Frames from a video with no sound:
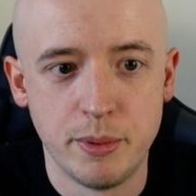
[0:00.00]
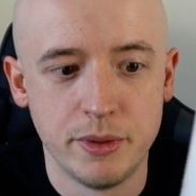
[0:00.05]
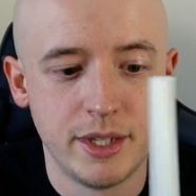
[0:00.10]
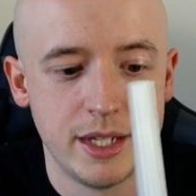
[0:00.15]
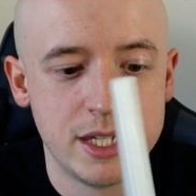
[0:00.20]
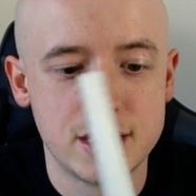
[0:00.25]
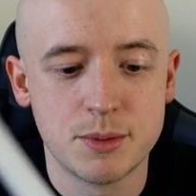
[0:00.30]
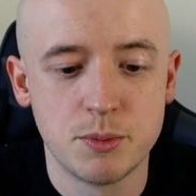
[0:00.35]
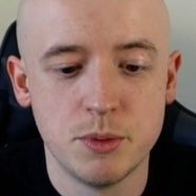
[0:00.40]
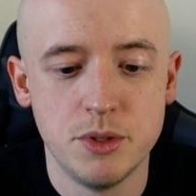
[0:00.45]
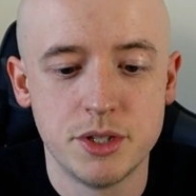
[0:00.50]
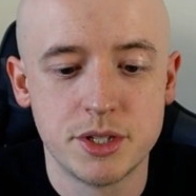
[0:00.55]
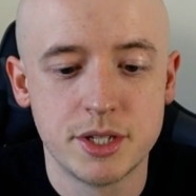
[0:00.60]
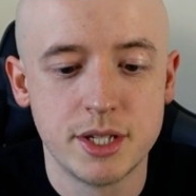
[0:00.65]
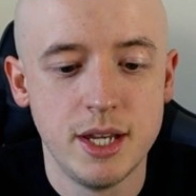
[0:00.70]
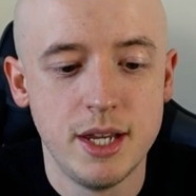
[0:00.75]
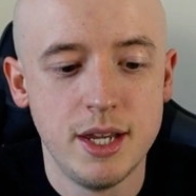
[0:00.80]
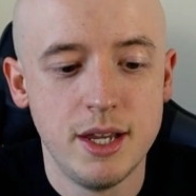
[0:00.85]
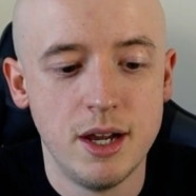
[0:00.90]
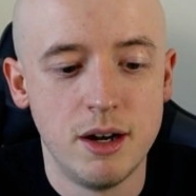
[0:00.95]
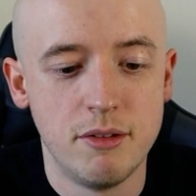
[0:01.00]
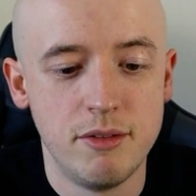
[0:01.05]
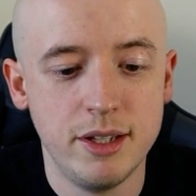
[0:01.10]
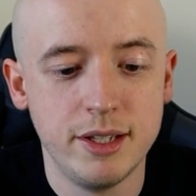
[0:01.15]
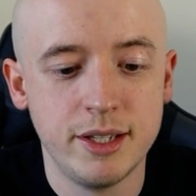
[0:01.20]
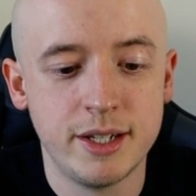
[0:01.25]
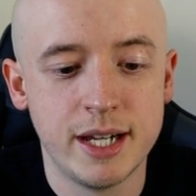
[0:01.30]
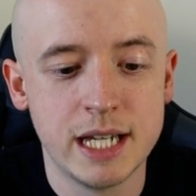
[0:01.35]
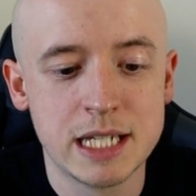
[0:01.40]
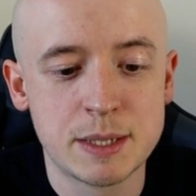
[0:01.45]
But this was a
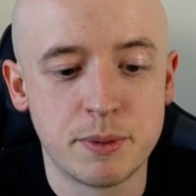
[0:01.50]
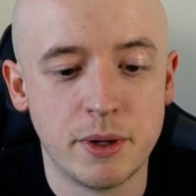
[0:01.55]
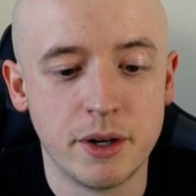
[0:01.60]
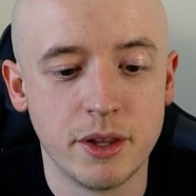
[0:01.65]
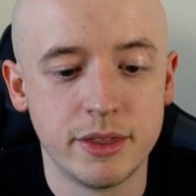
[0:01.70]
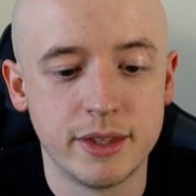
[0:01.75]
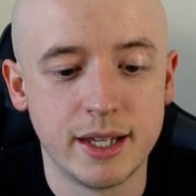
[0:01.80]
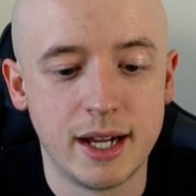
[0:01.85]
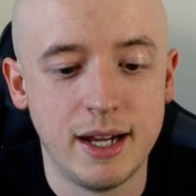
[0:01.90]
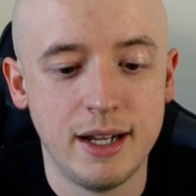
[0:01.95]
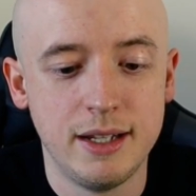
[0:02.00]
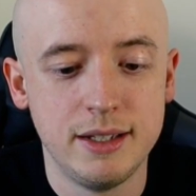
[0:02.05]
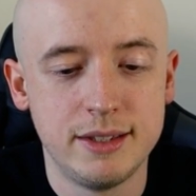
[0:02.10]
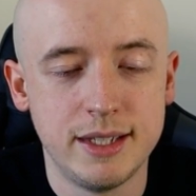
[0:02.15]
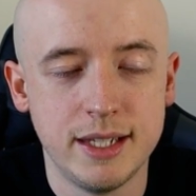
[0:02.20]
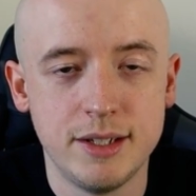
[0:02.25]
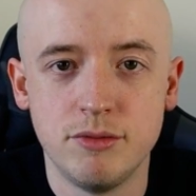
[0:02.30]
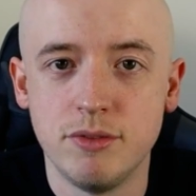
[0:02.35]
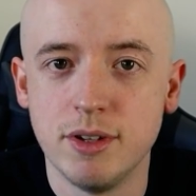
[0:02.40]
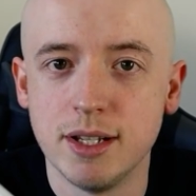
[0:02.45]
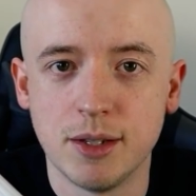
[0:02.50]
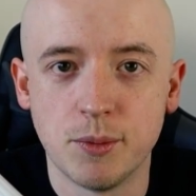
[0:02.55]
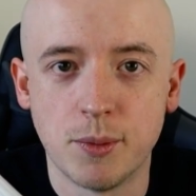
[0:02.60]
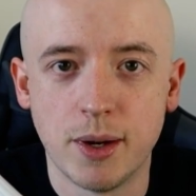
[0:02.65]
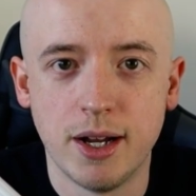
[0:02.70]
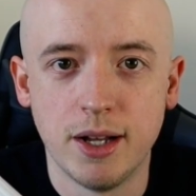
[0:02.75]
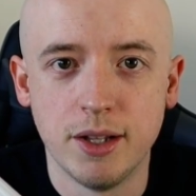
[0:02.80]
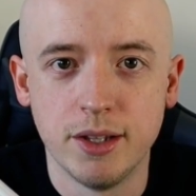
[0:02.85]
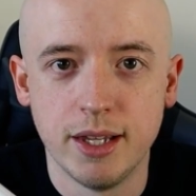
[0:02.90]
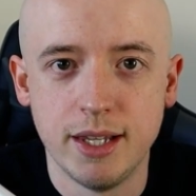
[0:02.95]
really nice product that did really
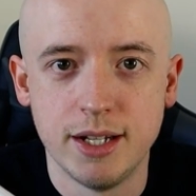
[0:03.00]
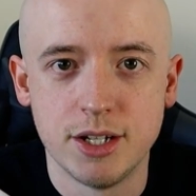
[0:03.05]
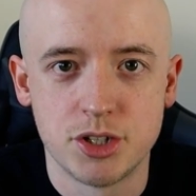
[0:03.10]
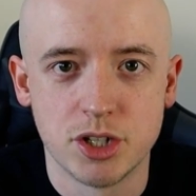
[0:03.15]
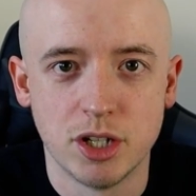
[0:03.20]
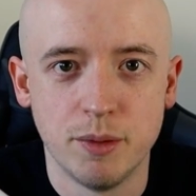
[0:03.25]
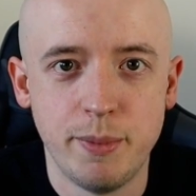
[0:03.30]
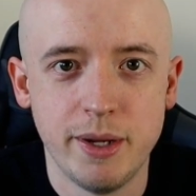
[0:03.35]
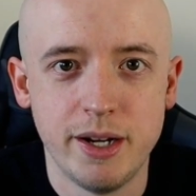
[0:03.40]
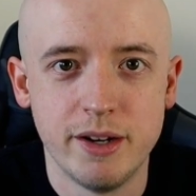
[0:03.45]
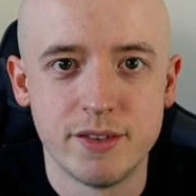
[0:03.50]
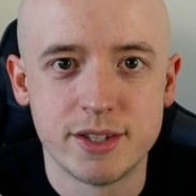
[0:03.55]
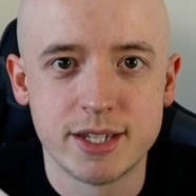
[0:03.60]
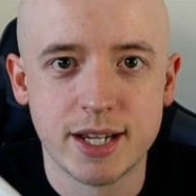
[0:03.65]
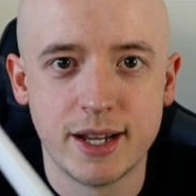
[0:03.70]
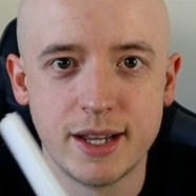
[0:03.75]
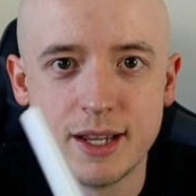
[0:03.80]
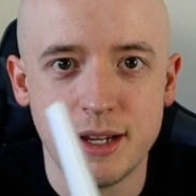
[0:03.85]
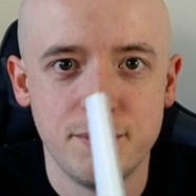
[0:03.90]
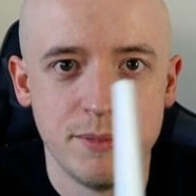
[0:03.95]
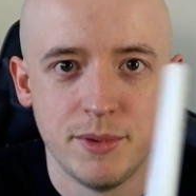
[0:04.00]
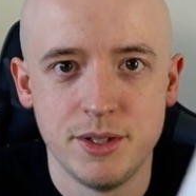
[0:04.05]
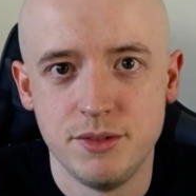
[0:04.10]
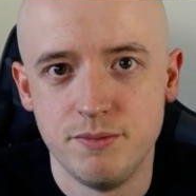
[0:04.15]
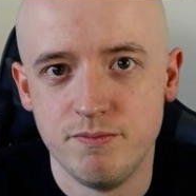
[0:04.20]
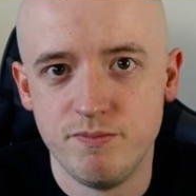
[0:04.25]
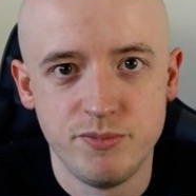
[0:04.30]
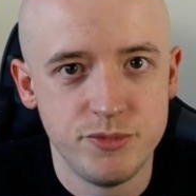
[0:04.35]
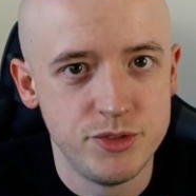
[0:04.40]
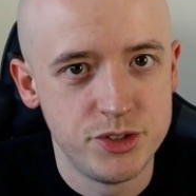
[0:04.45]
well in a short period of time
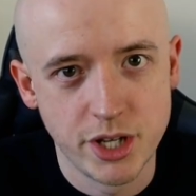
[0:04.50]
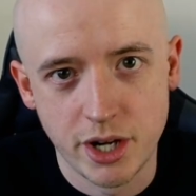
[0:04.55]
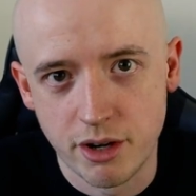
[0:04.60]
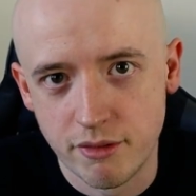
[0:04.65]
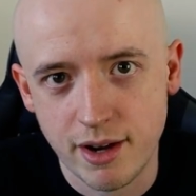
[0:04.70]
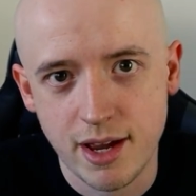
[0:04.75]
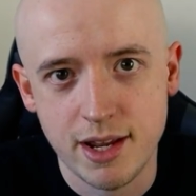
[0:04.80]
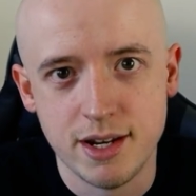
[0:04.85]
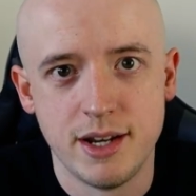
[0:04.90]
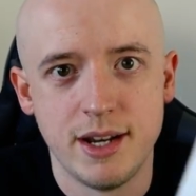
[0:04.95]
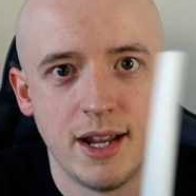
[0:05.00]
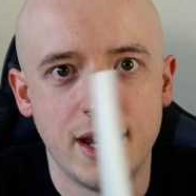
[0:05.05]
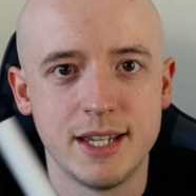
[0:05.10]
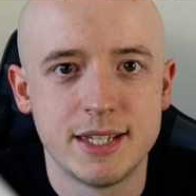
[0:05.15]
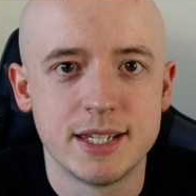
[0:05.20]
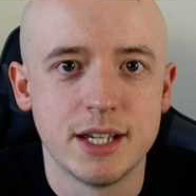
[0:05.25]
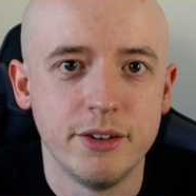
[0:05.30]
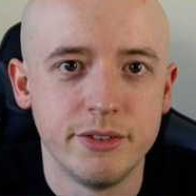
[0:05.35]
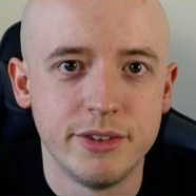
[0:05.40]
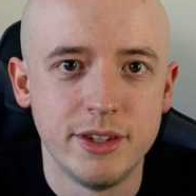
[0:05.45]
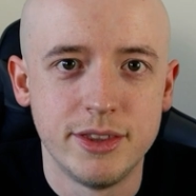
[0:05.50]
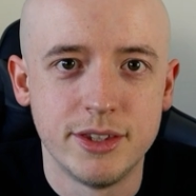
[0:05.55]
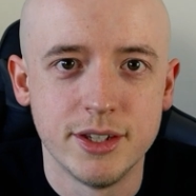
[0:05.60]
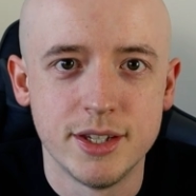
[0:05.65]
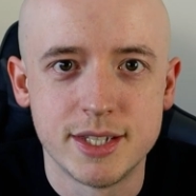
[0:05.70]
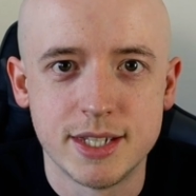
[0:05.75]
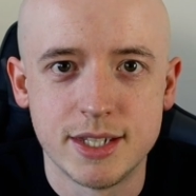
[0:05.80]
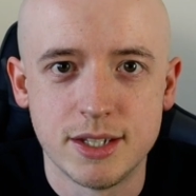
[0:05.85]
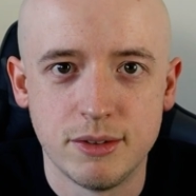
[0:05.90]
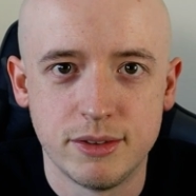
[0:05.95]
and generated a nice healthy
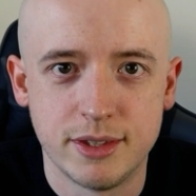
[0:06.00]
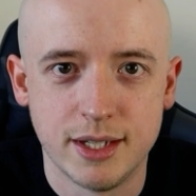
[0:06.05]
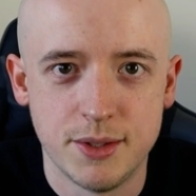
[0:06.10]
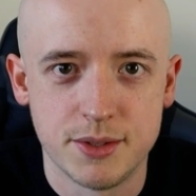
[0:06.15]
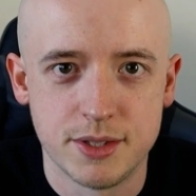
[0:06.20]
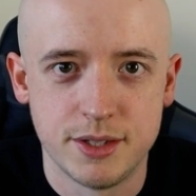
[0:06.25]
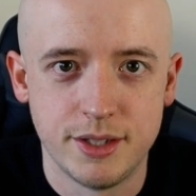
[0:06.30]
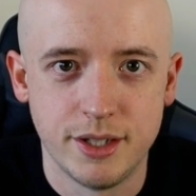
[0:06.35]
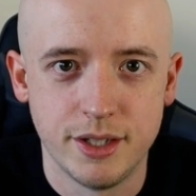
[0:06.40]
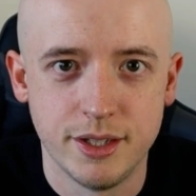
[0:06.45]
thirty-two thousand